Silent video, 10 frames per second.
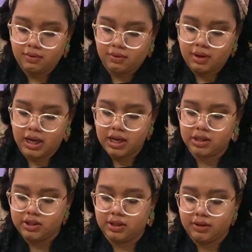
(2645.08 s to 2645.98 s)
I kind
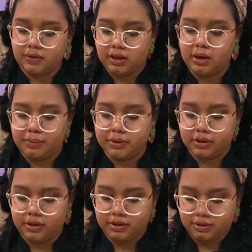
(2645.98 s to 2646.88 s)
of give it a couple
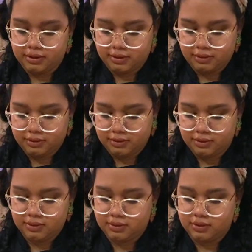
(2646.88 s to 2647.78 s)
turns
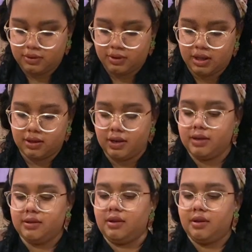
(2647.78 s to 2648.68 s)
so that the
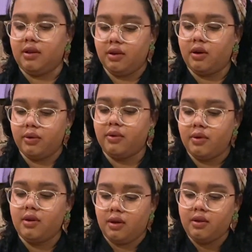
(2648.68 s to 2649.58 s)
icing can go
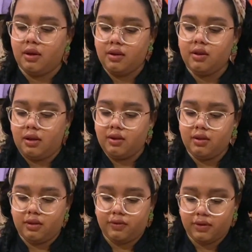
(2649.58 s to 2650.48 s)

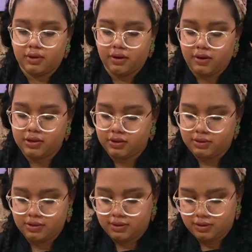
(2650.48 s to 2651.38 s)
in different
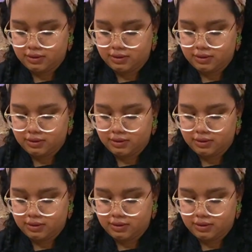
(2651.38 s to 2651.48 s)
directions.